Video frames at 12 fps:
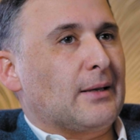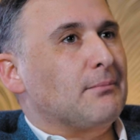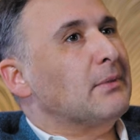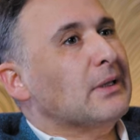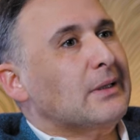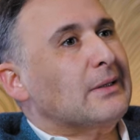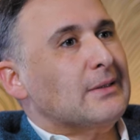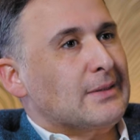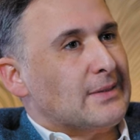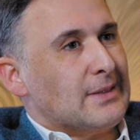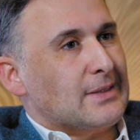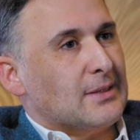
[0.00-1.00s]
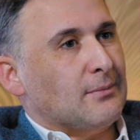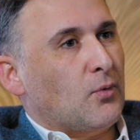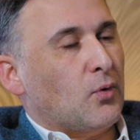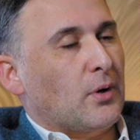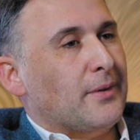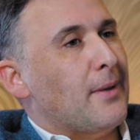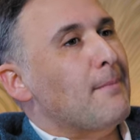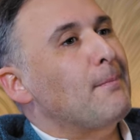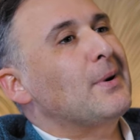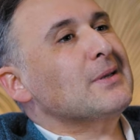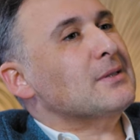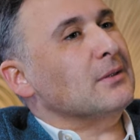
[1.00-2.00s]
milk the system or their
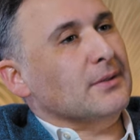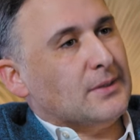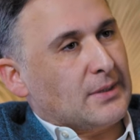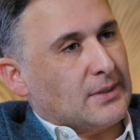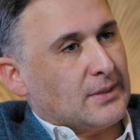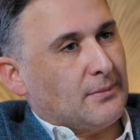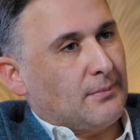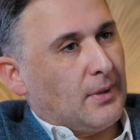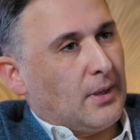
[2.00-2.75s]
muscle system.